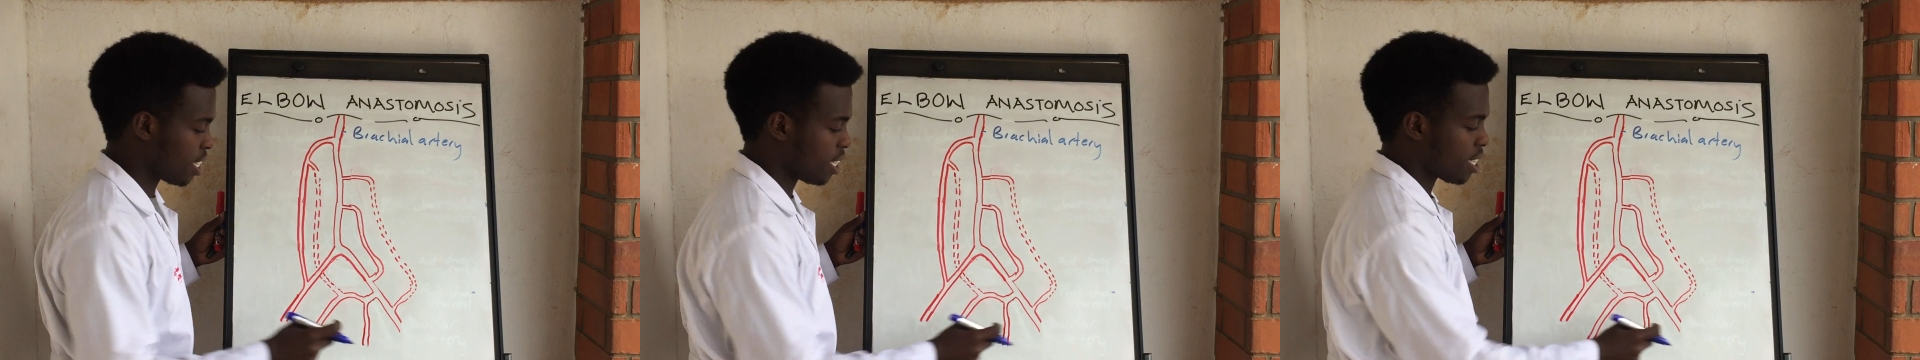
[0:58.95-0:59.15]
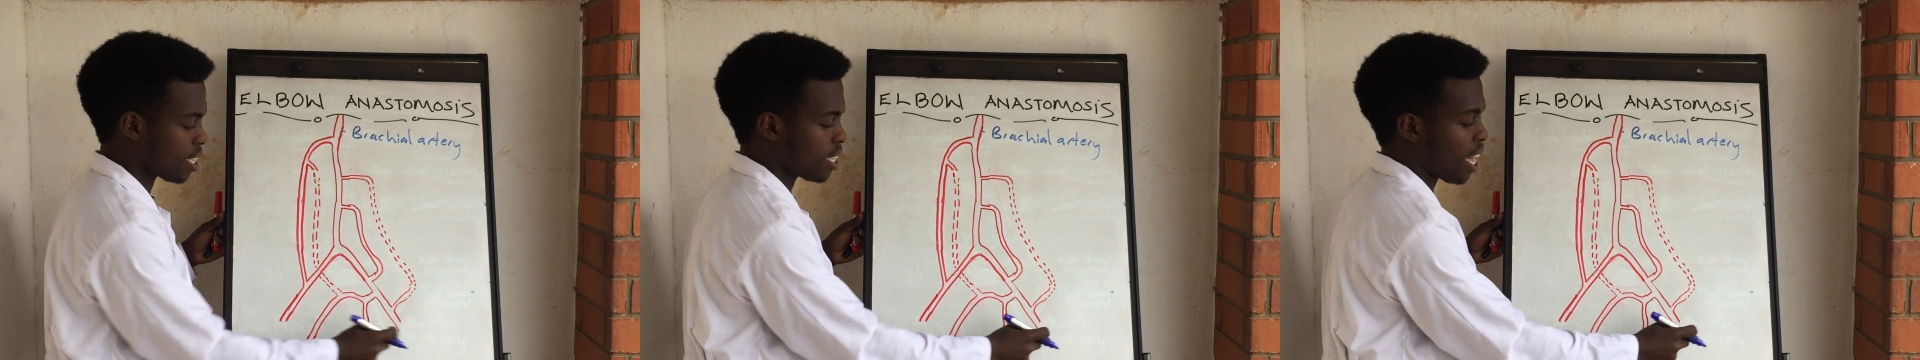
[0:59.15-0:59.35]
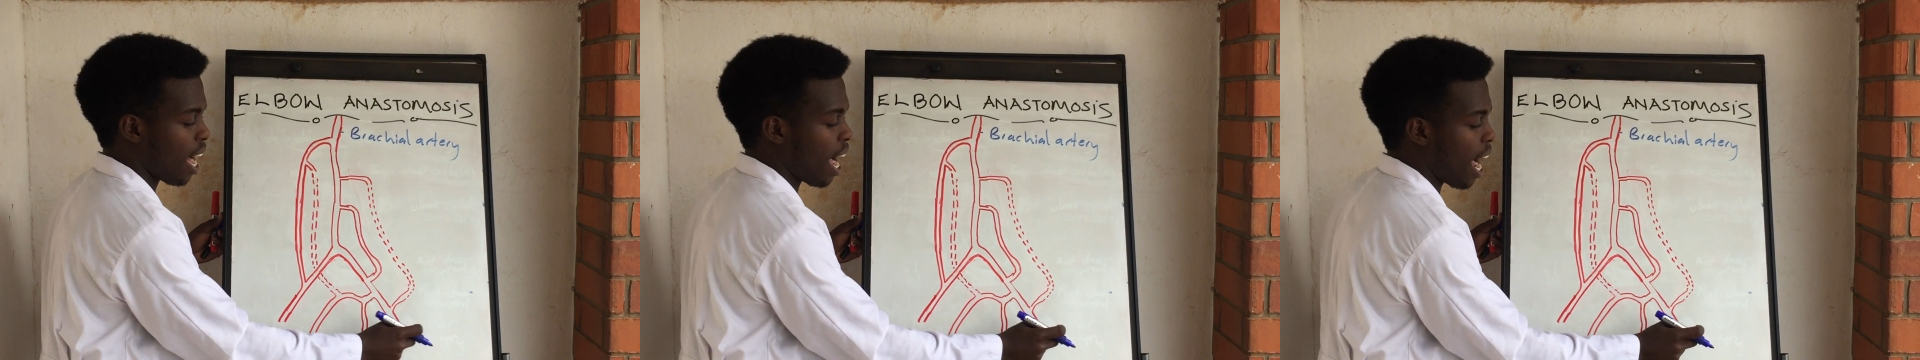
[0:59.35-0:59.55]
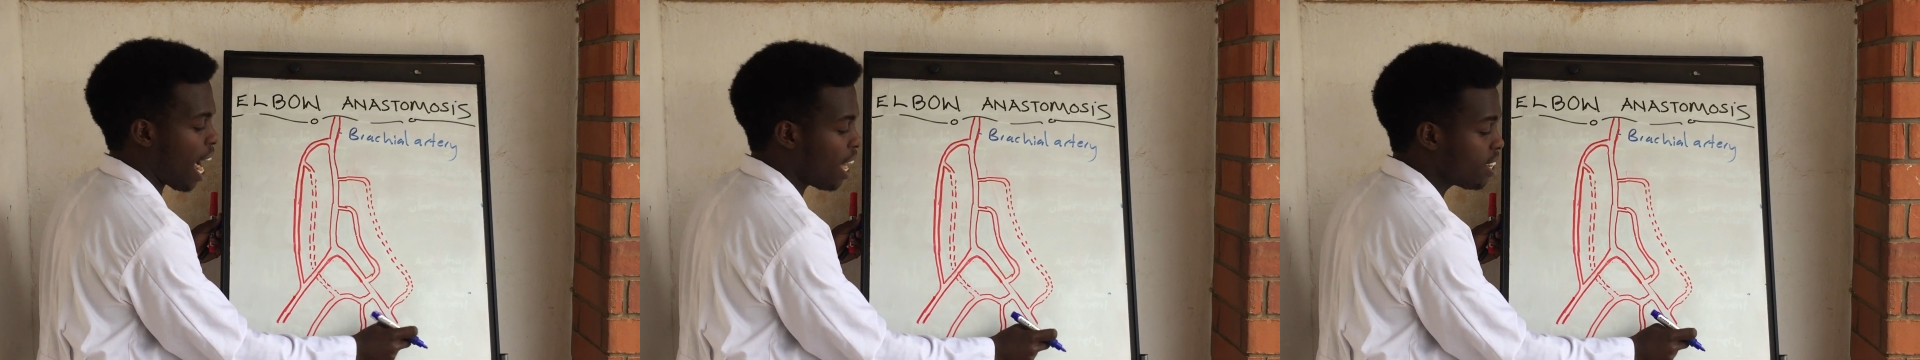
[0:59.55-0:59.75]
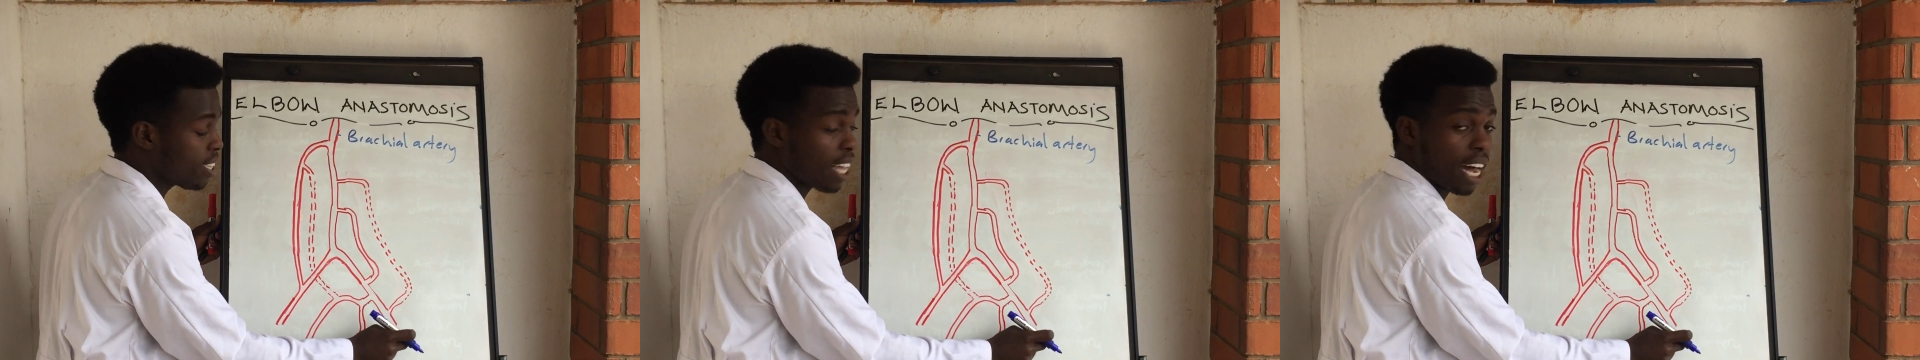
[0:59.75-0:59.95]
that is the
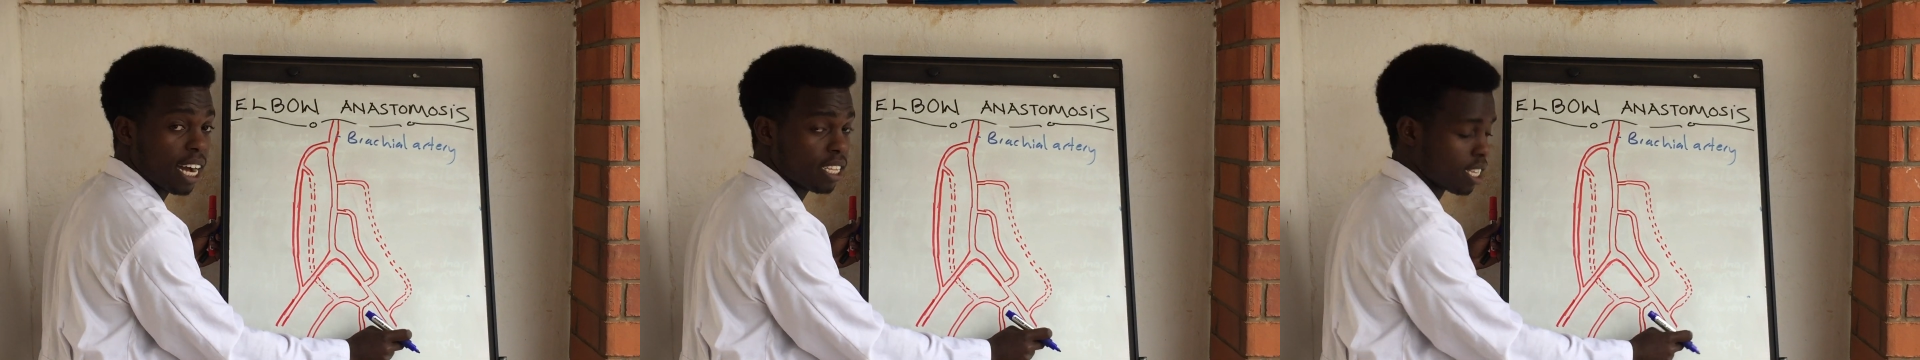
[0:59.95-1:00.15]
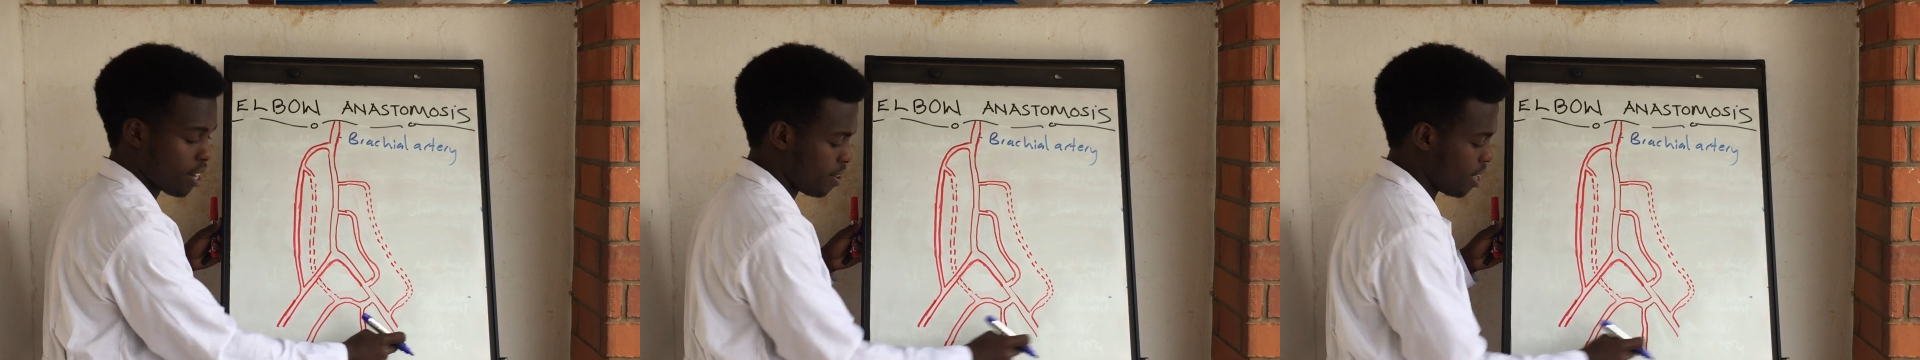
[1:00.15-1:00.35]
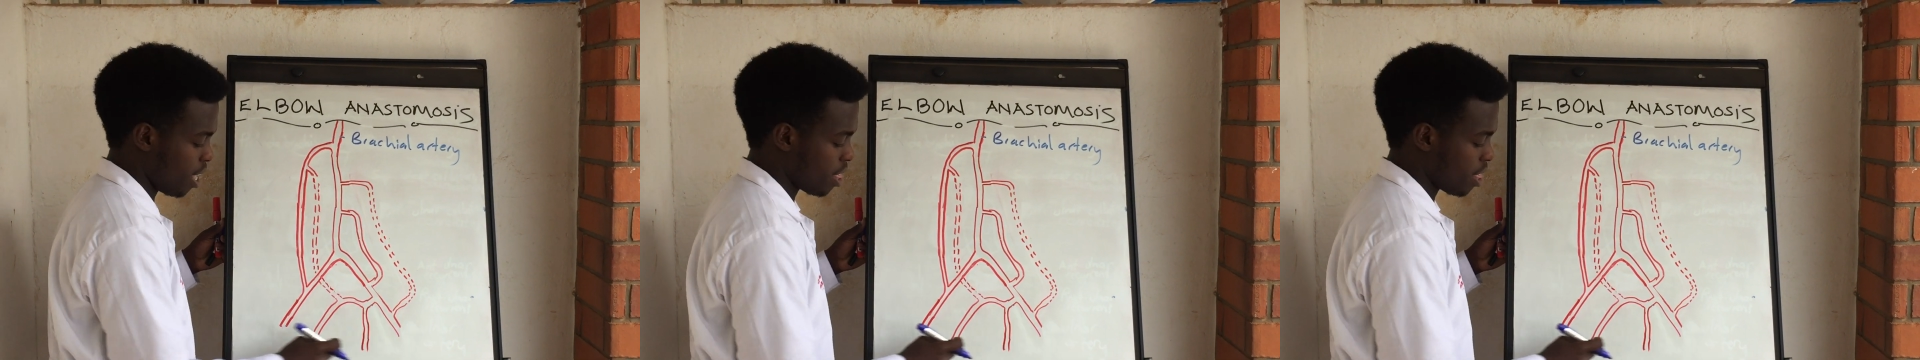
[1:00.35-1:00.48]
ulnar artery